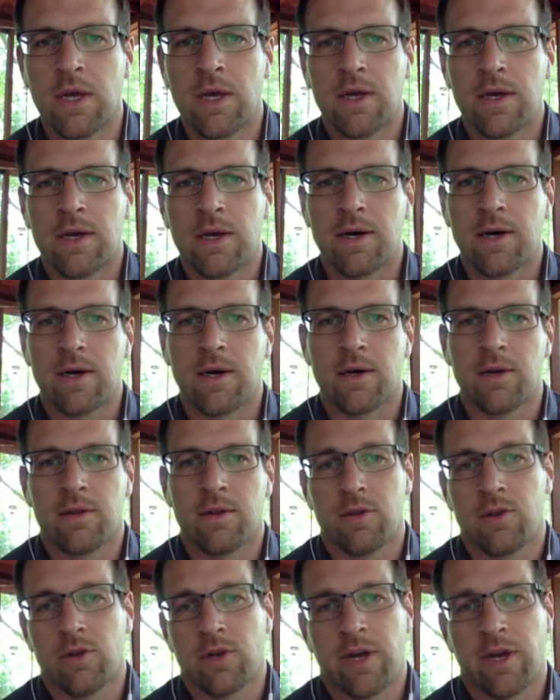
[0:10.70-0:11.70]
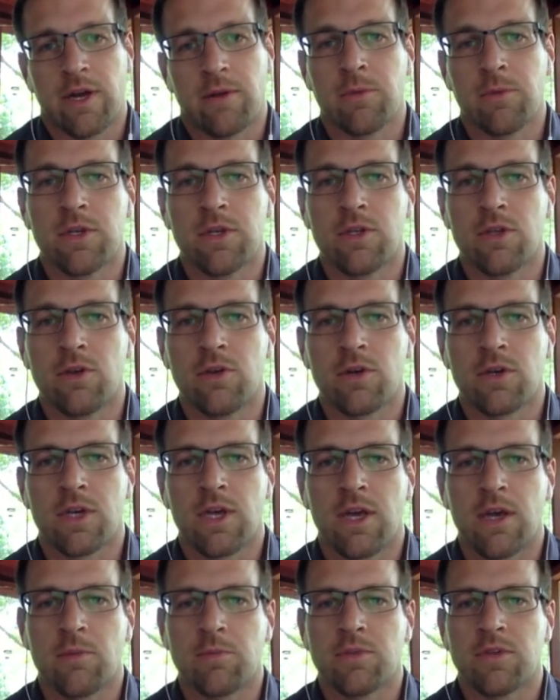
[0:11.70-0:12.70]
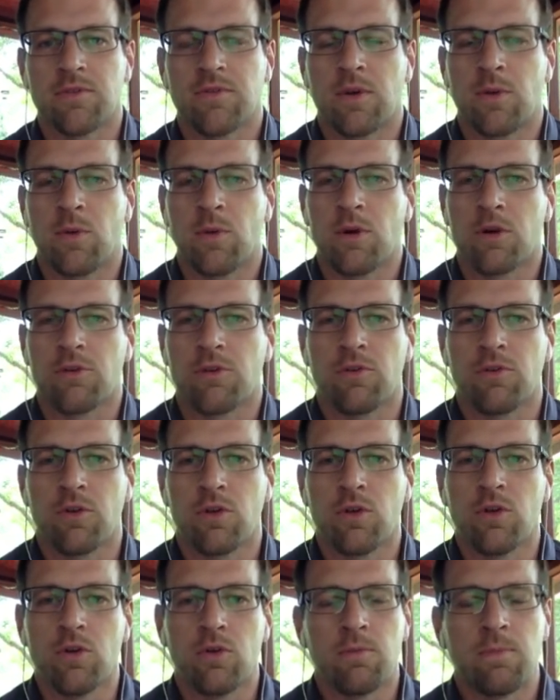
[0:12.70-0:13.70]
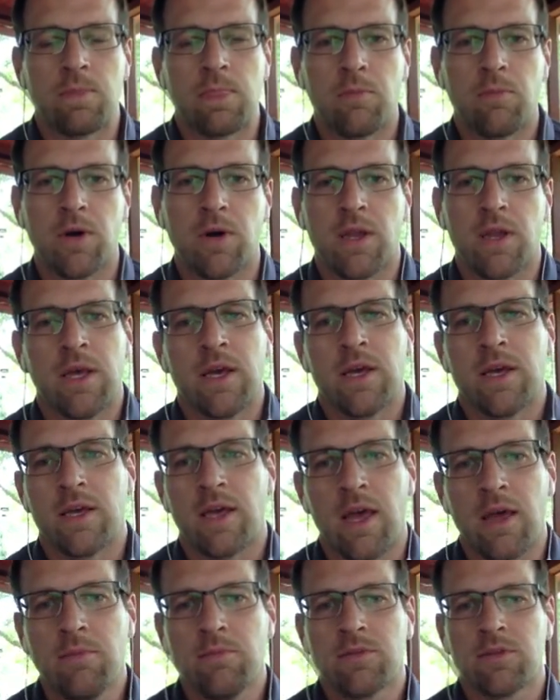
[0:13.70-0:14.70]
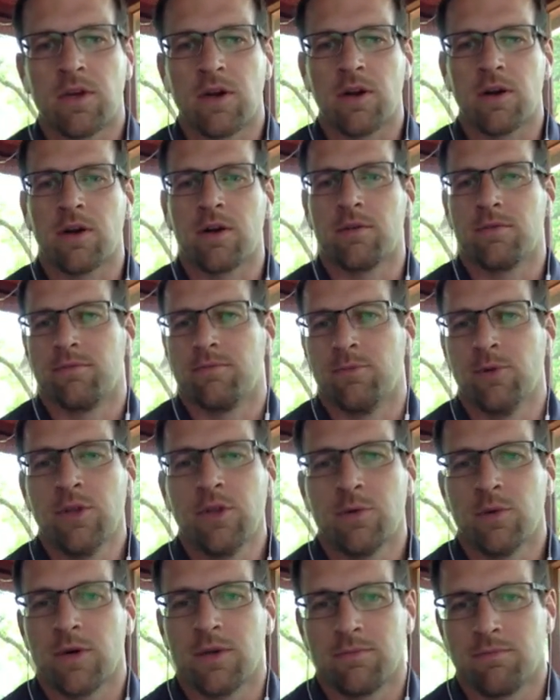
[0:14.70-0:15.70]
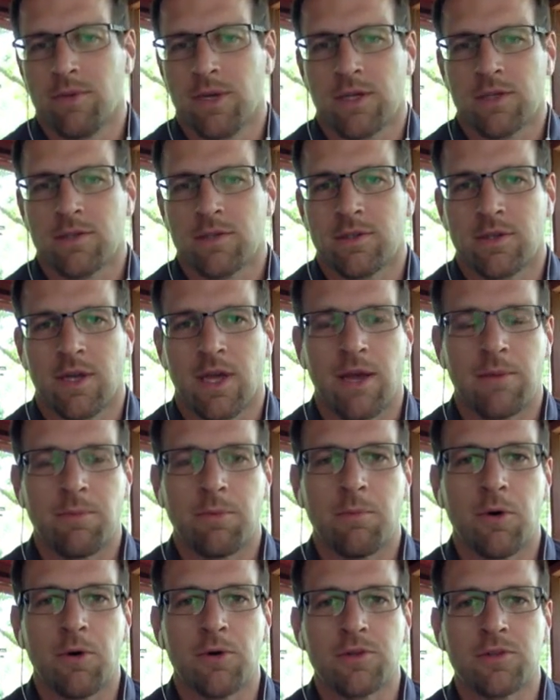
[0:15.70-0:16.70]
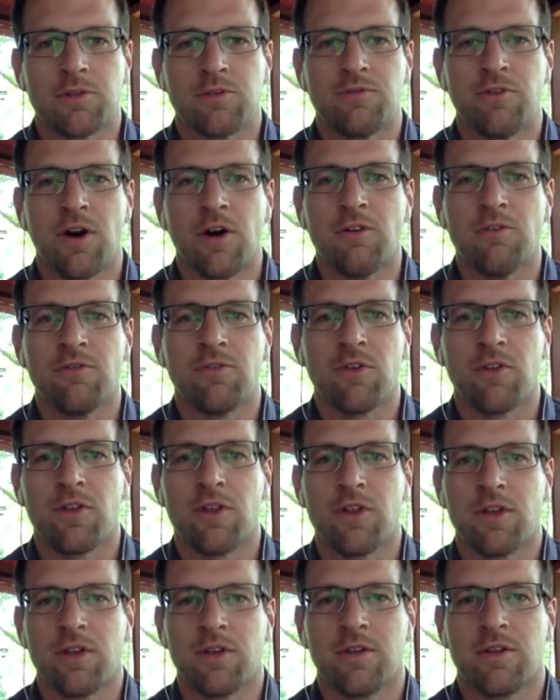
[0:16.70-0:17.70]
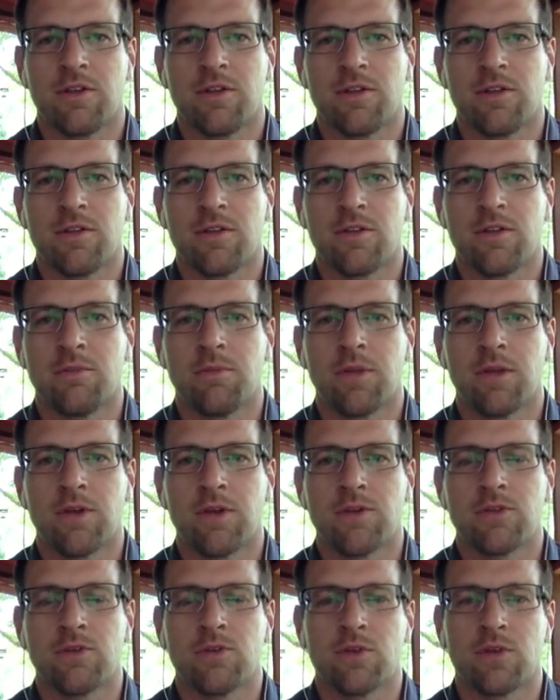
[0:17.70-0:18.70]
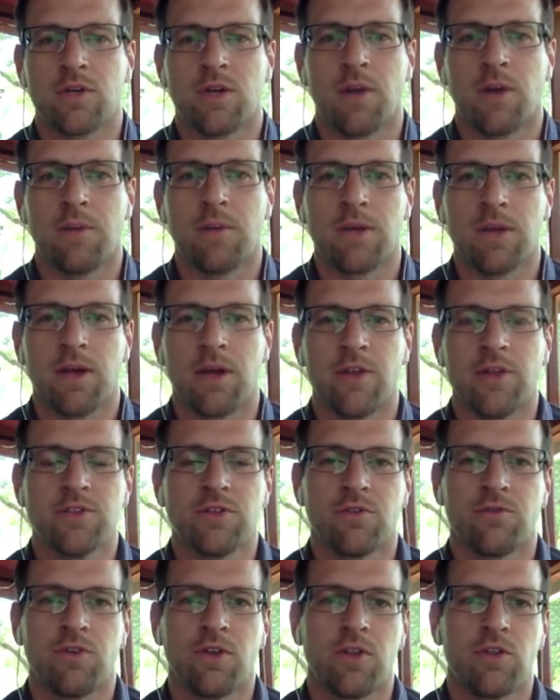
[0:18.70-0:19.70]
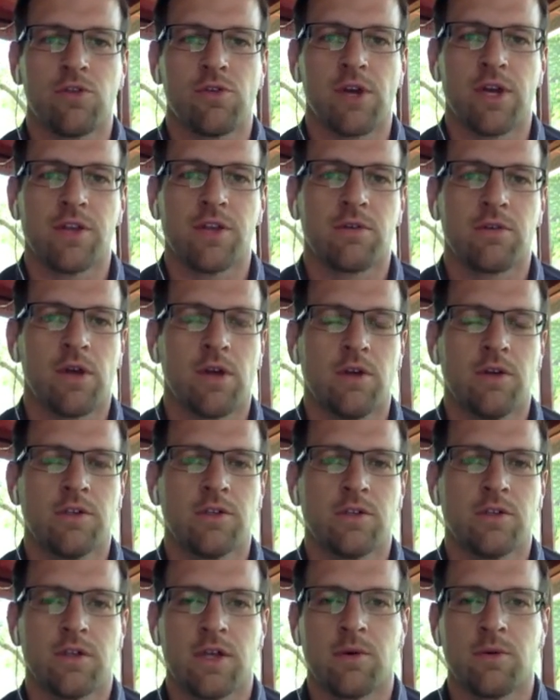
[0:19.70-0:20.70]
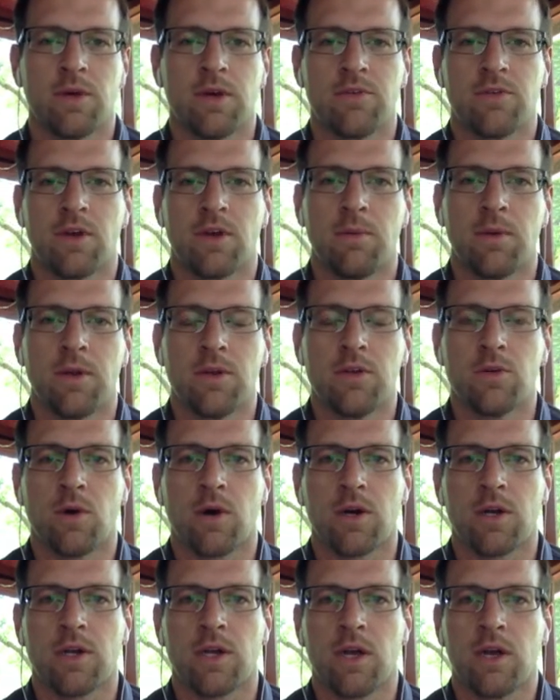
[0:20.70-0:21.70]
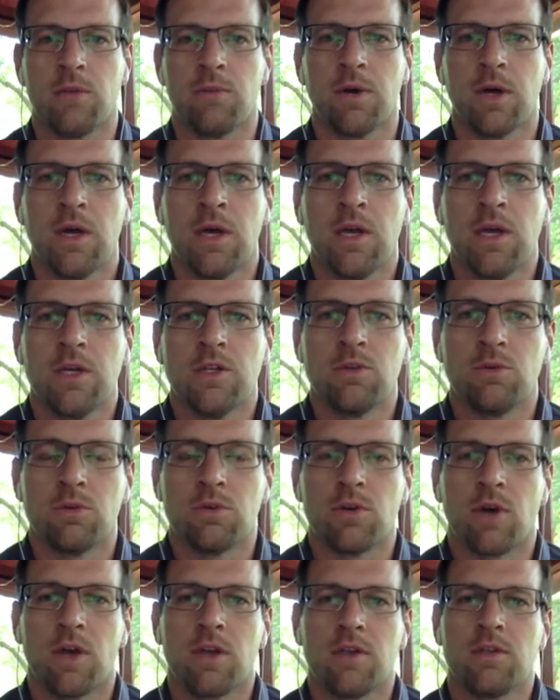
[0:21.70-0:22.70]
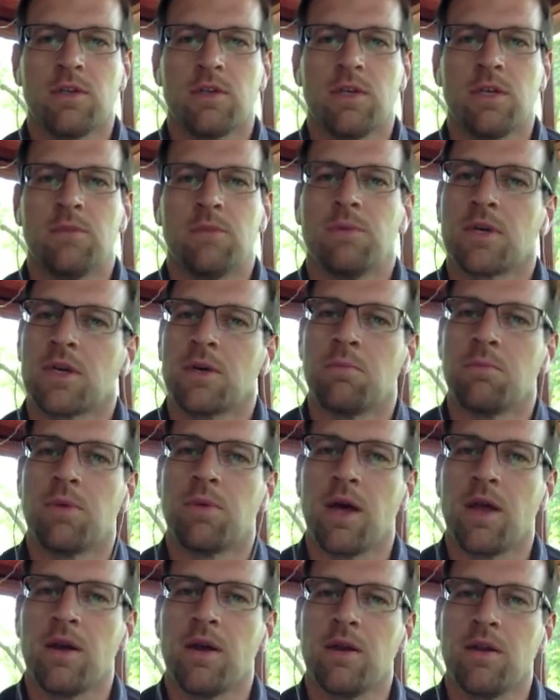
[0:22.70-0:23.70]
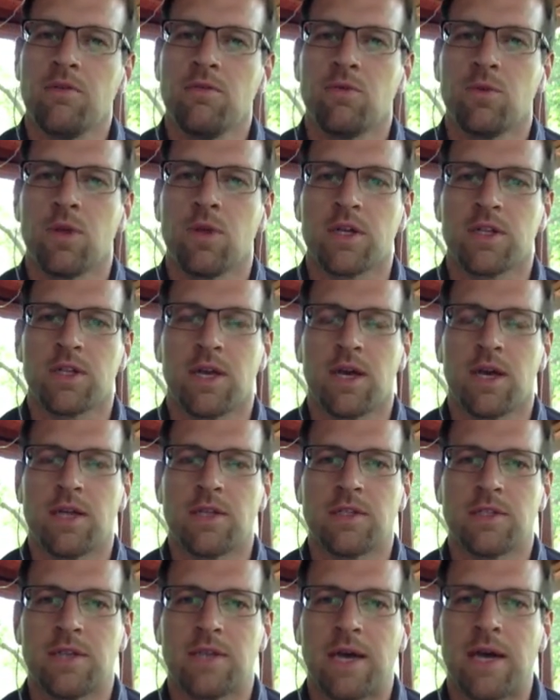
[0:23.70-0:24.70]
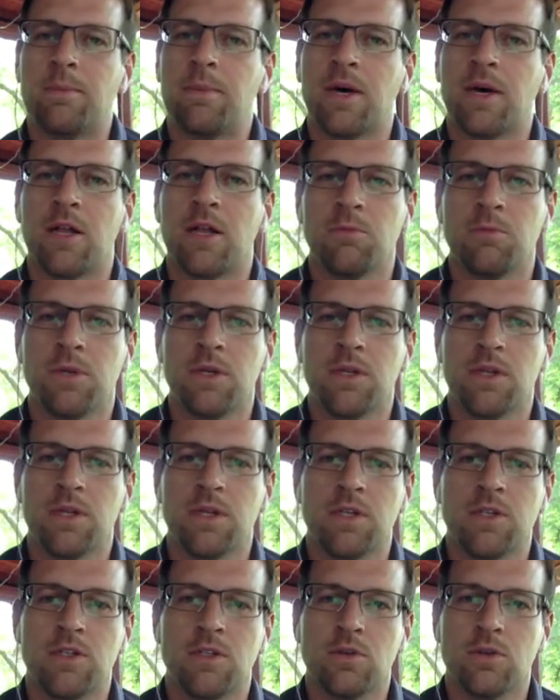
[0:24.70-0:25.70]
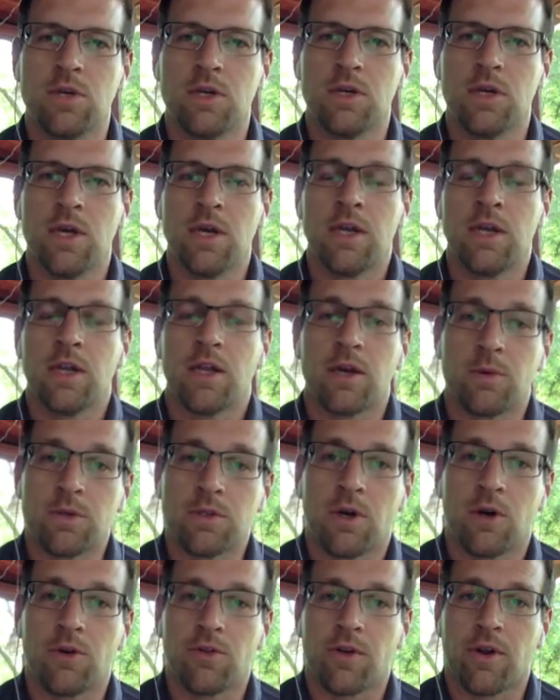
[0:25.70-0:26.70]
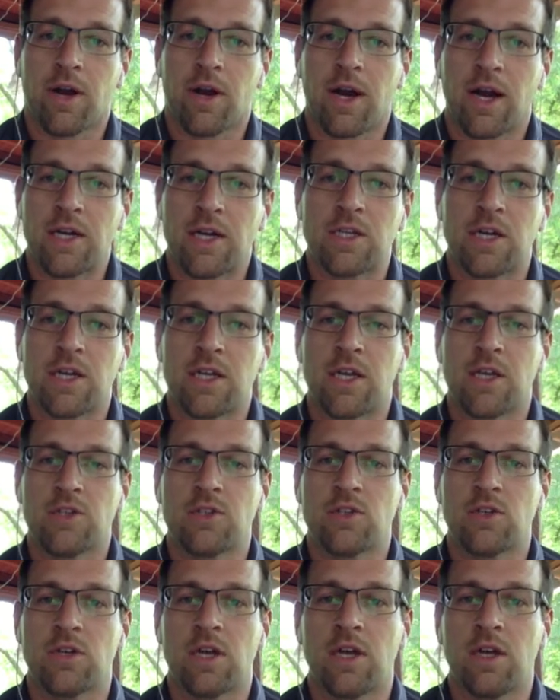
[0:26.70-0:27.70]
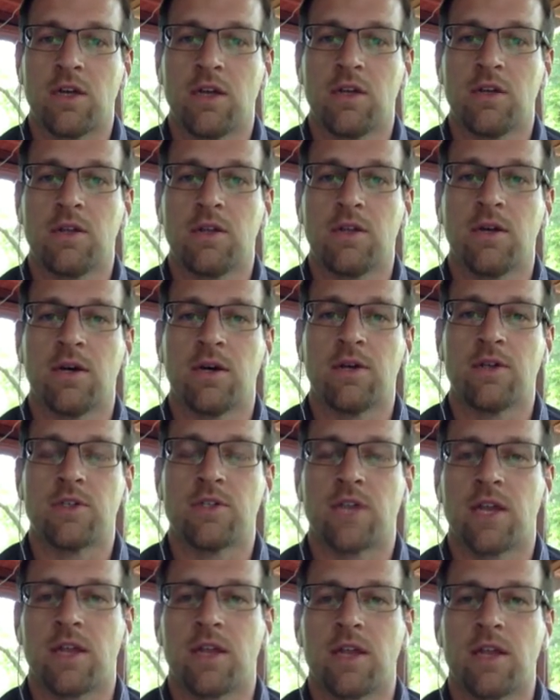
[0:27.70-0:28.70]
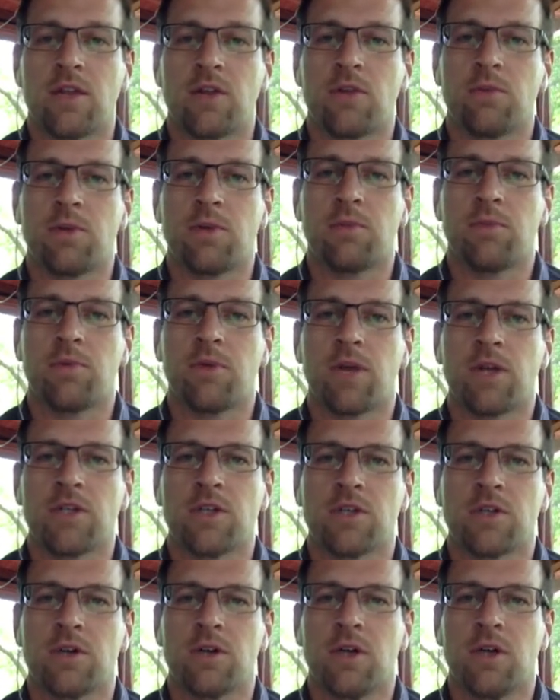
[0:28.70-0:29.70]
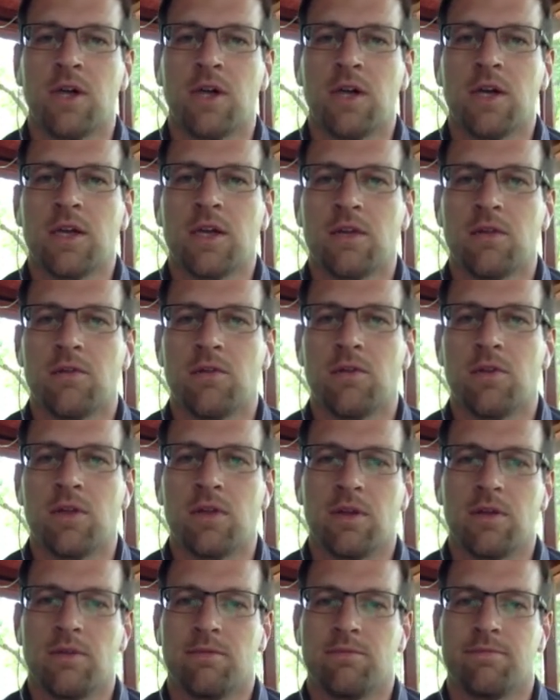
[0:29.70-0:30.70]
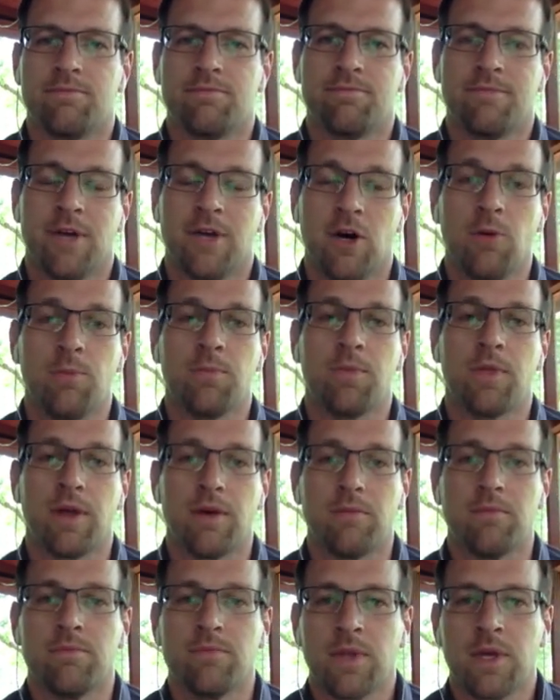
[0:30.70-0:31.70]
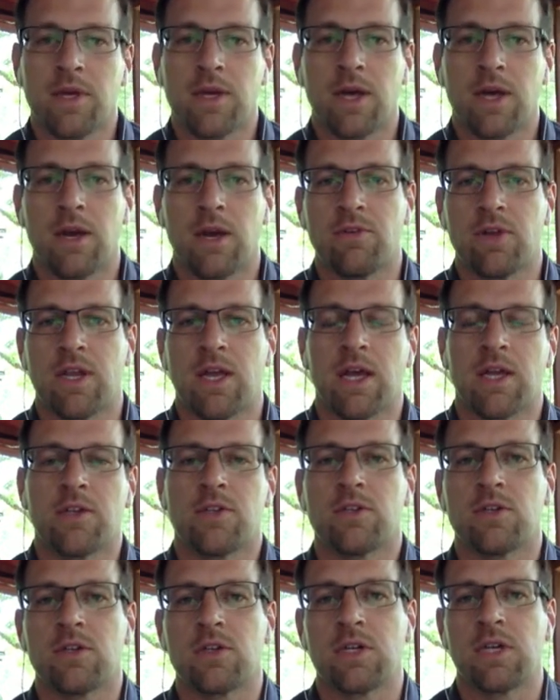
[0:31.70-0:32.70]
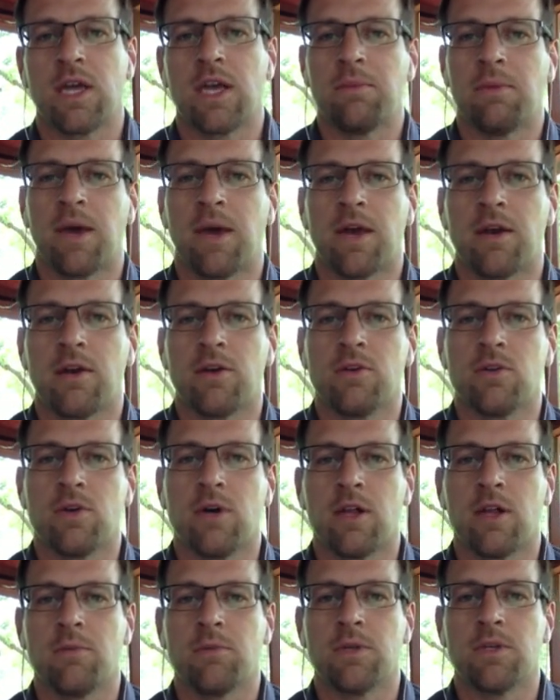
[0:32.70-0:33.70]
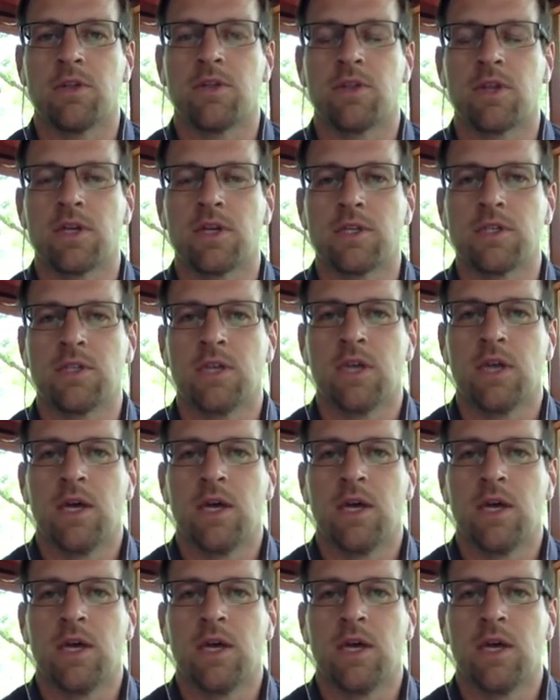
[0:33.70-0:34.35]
and you can add them into your camps if they work for you. But games are really what makes the camp most fun for the players who are coming. Now, these are 5th through 8th graders that we have coming into our camp, so we try to keep it competitive. We like to add the time element into it, like we saw with our hot shot yesterday. Just adding that little bit of pressure can really help them kind of enhance their game, add a new element to things.